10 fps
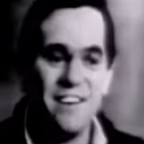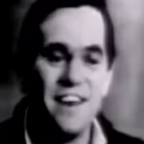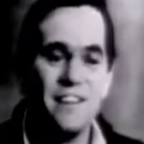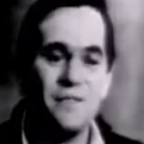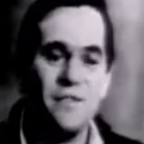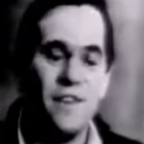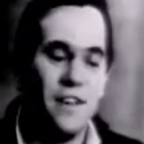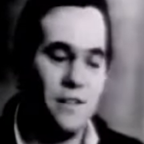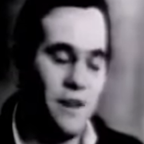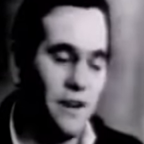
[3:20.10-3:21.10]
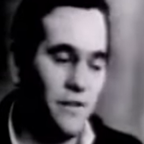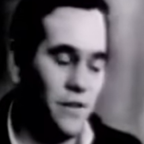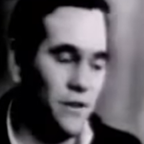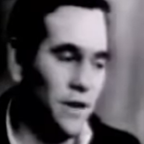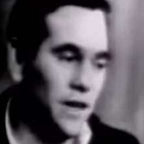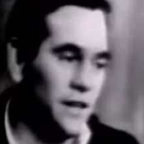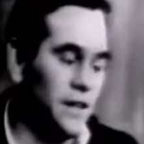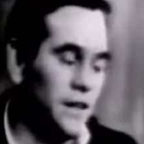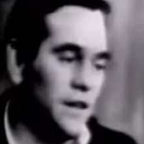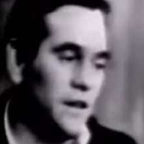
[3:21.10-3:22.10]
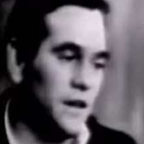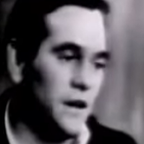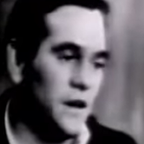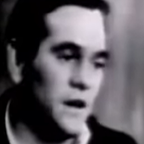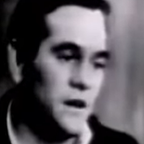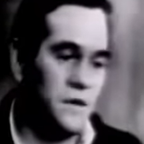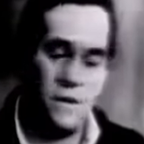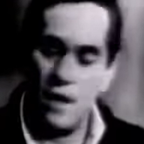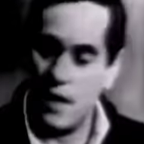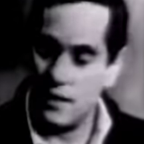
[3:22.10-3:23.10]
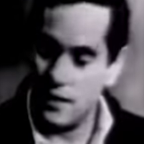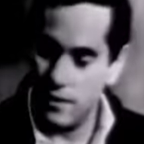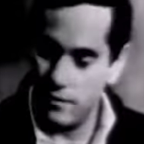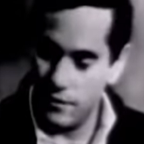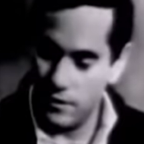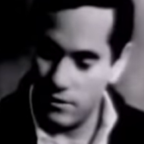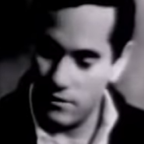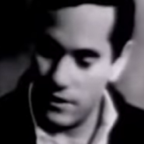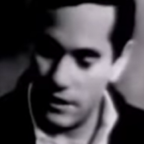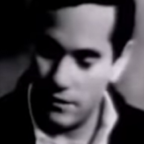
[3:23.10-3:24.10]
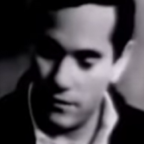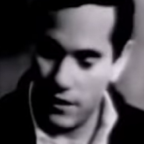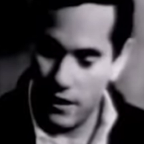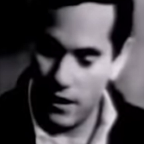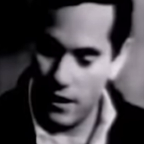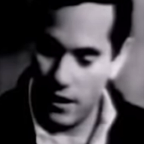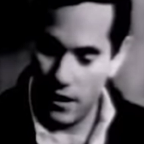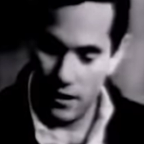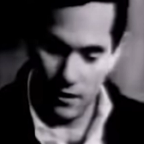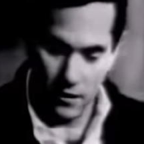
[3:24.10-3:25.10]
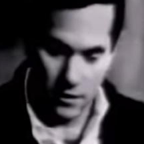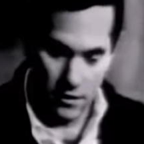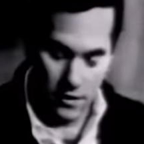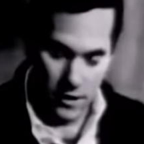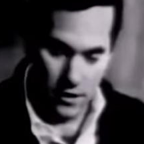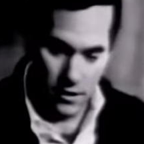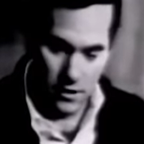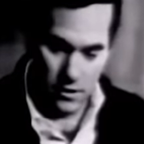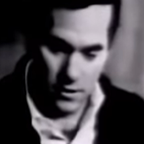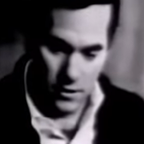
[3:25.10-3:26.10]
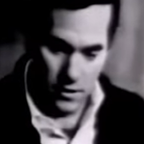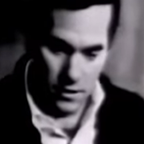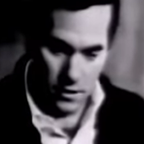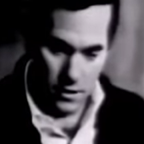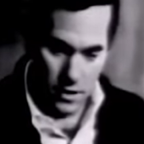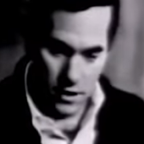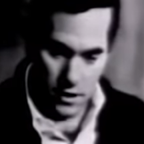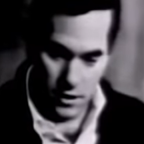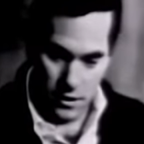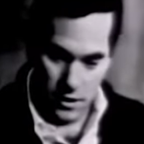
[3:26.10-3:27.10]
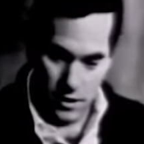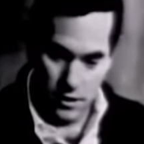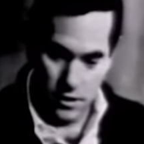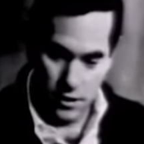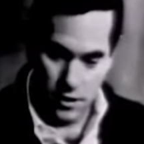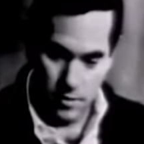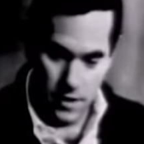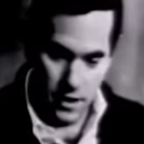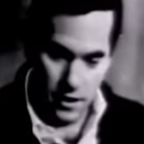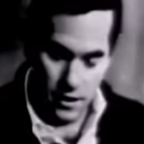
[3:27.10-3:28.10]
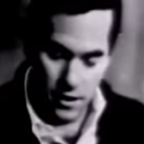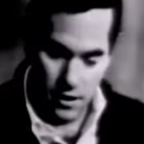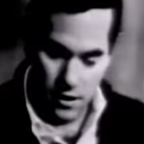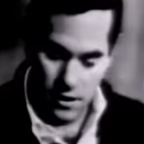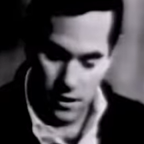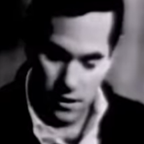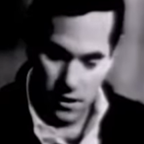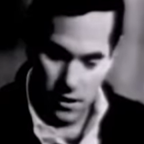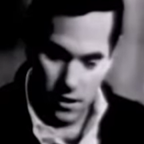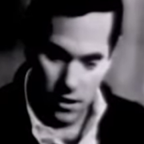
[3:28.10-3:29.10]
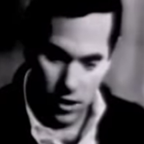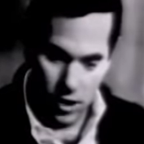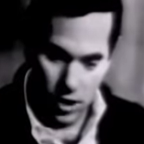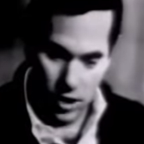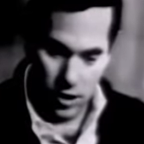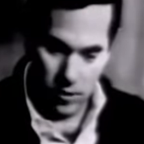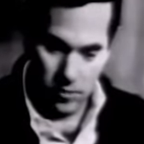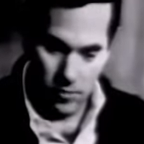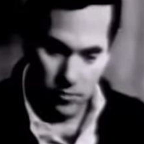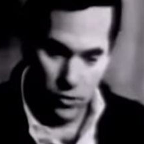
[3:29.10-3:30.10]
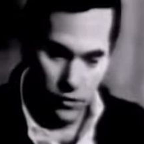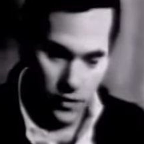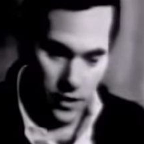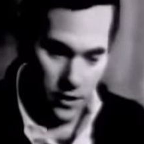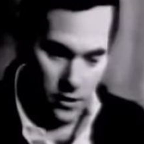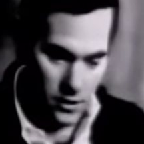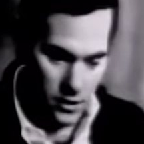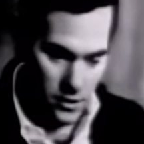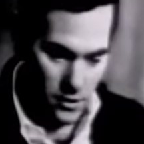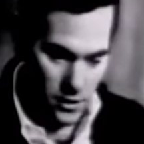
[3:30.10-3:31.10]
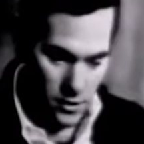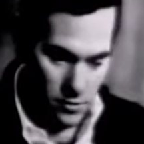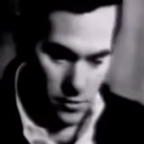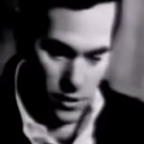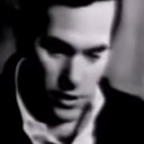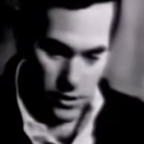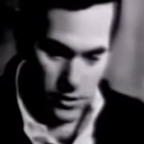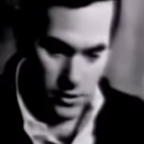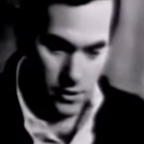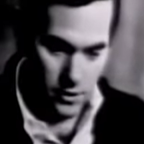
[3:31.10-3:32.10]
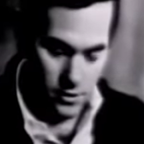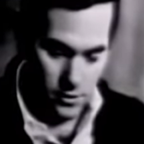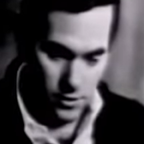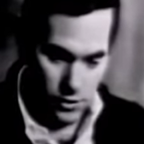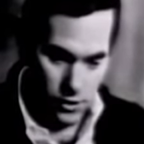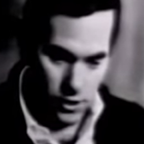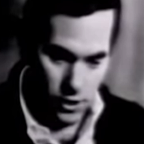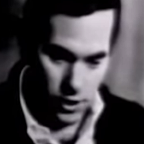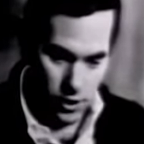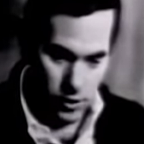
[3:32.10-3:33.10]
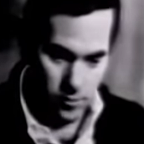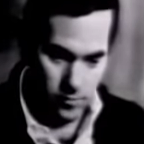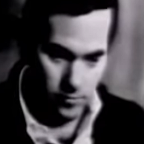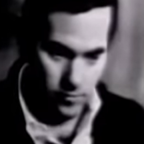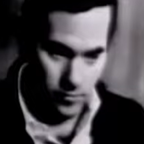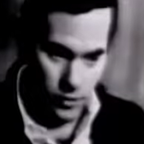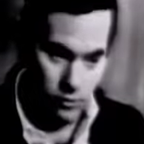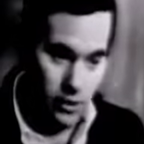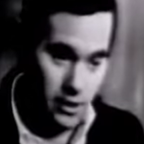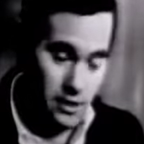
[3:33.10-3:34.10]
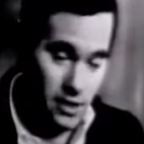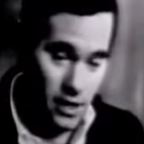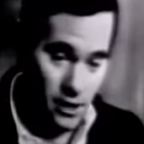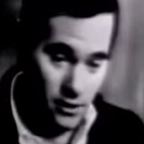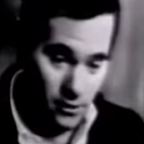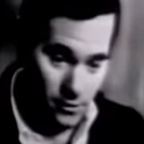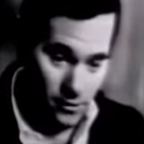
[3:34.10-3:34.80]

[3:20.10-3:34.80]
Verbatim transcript: yes, we've had quite a few, Ed. Uh, we had some for TV and the theater uh, in Europe and here, um, movies, books, um, real estate.